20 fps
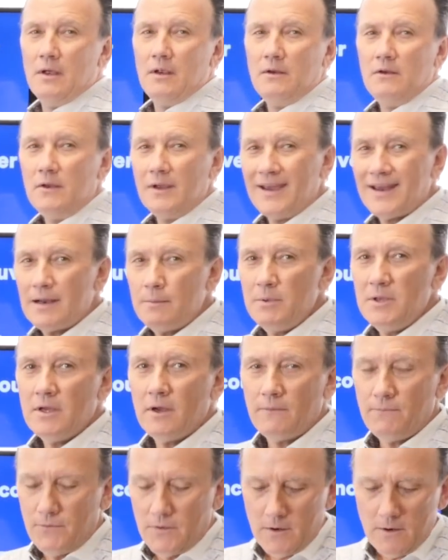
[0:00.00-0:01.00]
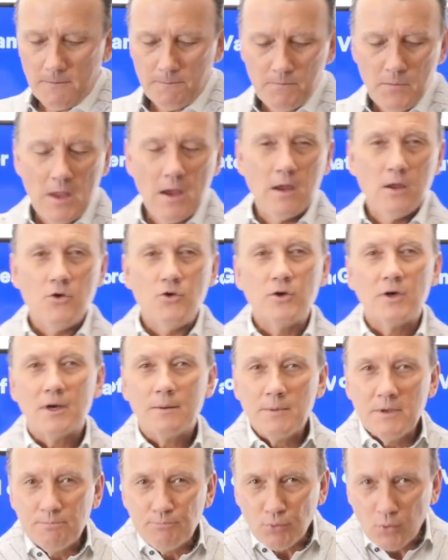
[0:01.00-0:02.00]
you got to be out there. You got to
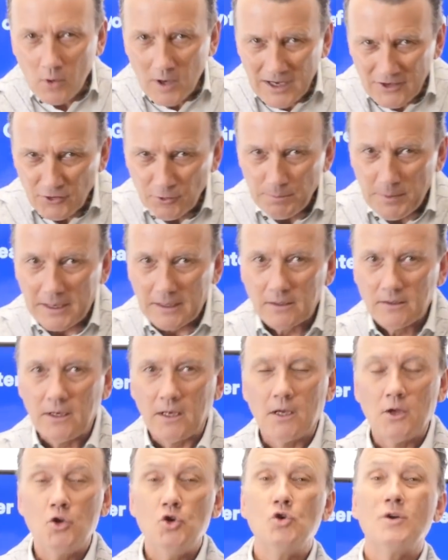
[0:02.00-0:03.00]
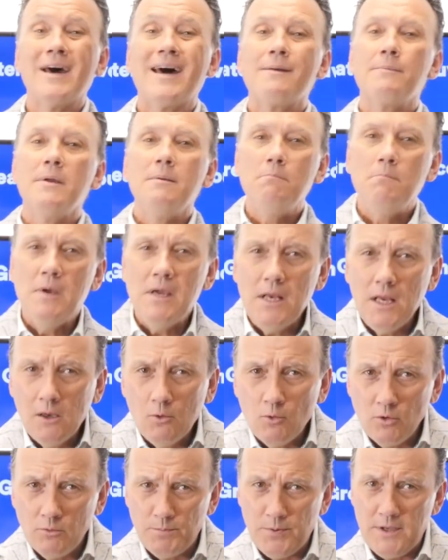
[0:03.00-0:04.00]
be prospecting. You got to be
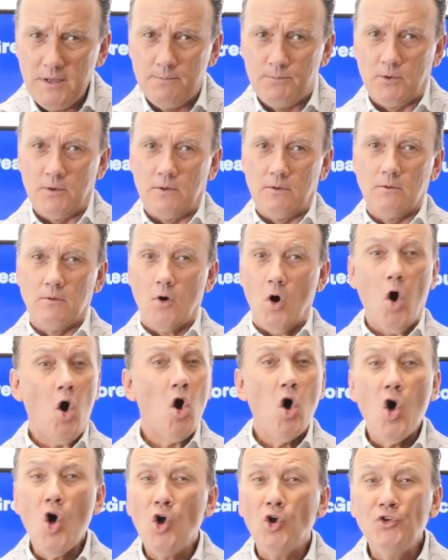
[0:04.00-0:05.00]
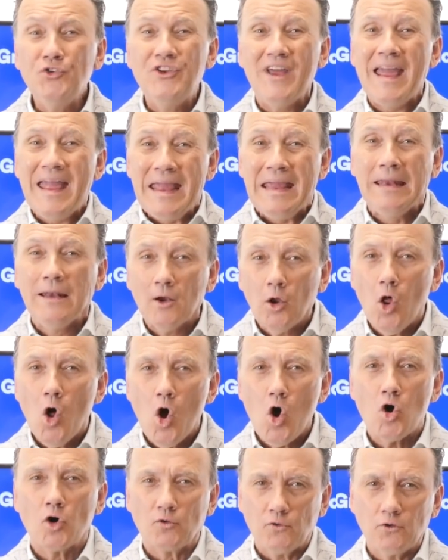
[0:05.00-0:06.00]
meeting with people all day
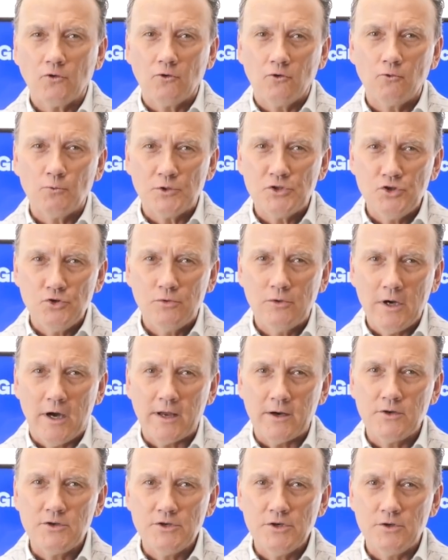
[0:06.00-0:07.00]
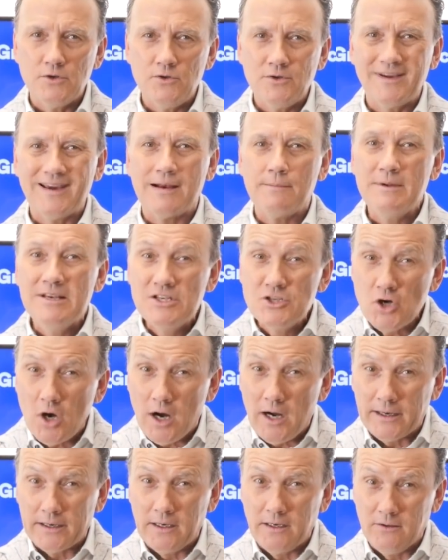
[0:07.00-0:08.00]
long. This is what you got to do. You got to be
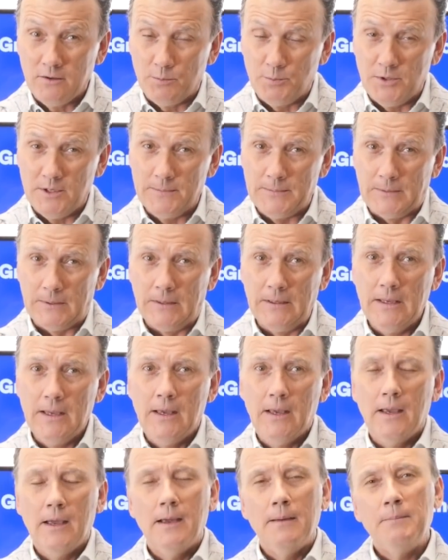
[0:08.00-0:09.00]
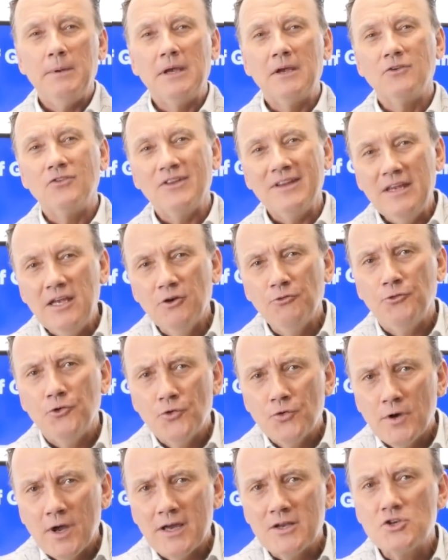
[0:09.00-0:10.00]
talking to people. Because if
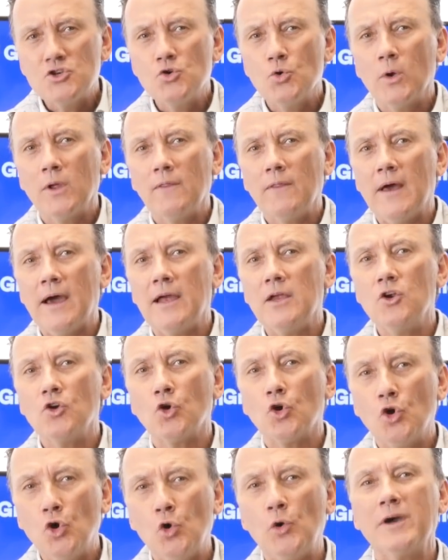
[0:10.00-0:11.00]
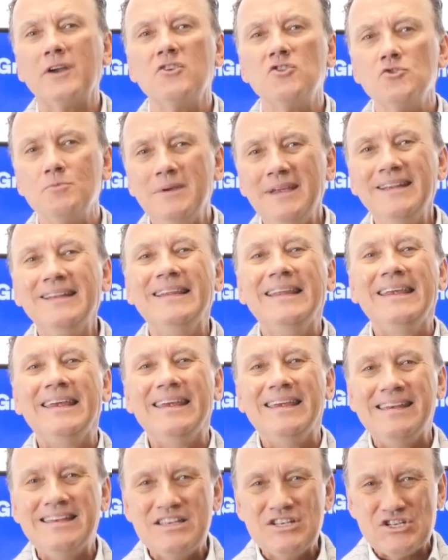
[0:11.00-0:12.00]
you're not doing that, you're going to be
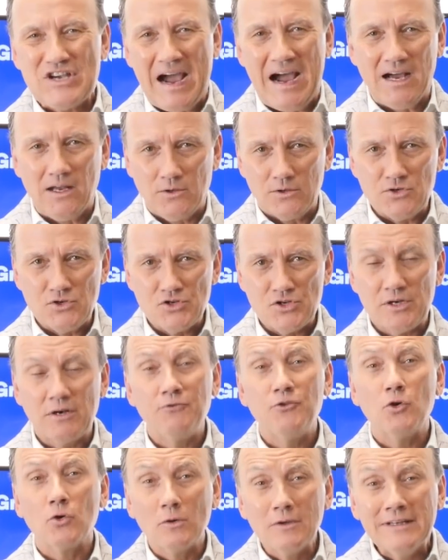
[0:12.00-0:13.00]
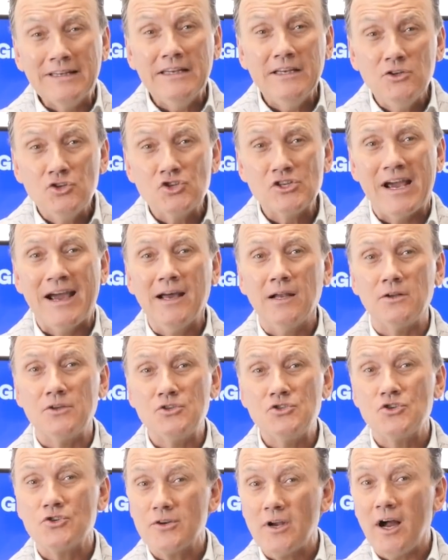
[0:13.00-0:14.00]
lead challenged. And if you're lead
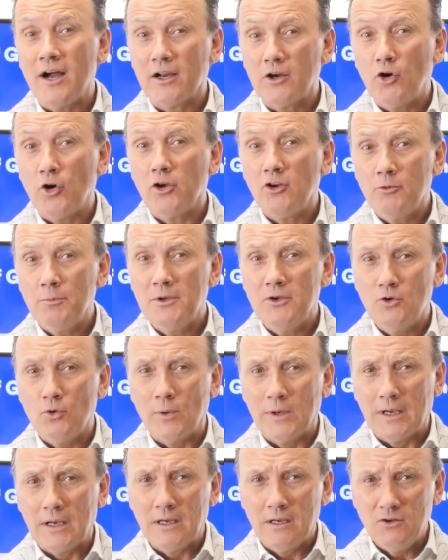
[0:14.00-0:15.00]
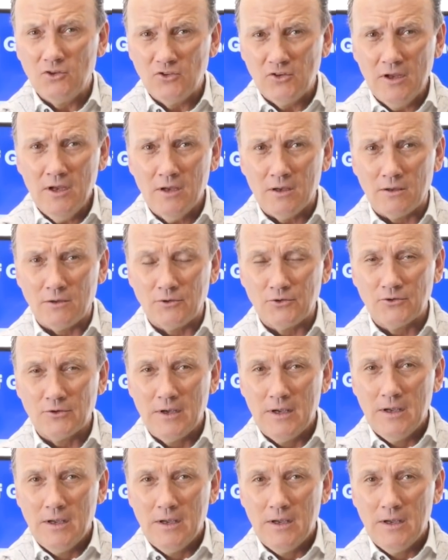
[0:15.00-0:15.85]
challenged, you're not going to be doing any sales.